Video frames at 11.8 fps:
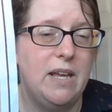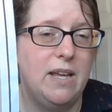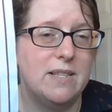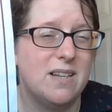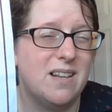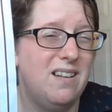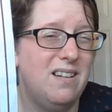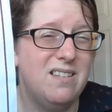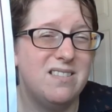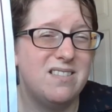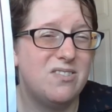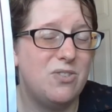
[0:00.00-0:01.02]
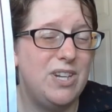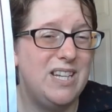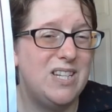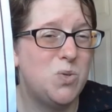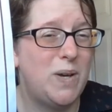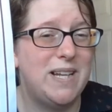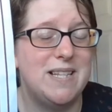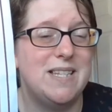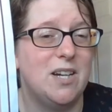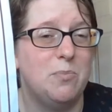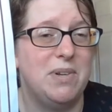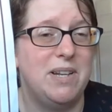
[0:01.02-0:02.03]
it's a class
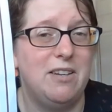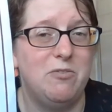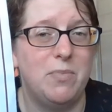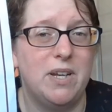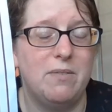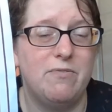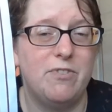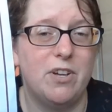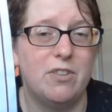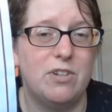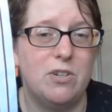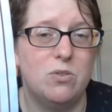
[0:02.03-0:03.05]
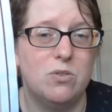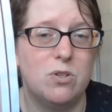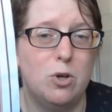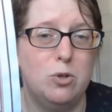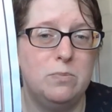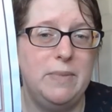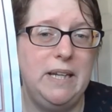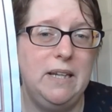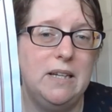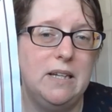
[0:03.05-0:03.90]
320, I believe my father-in-law told me.